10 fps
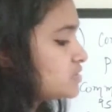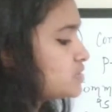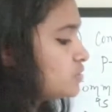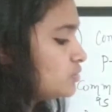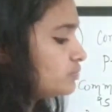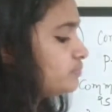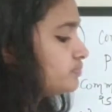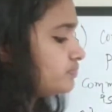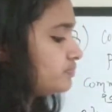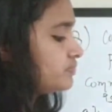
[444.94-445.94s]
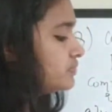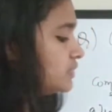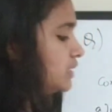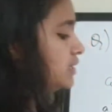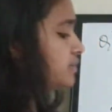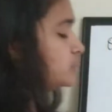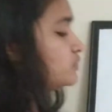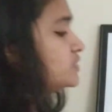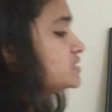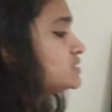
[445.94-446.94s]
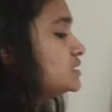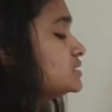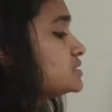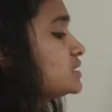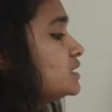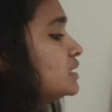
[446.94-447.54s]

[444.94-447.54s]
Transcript: So I'll remove these things.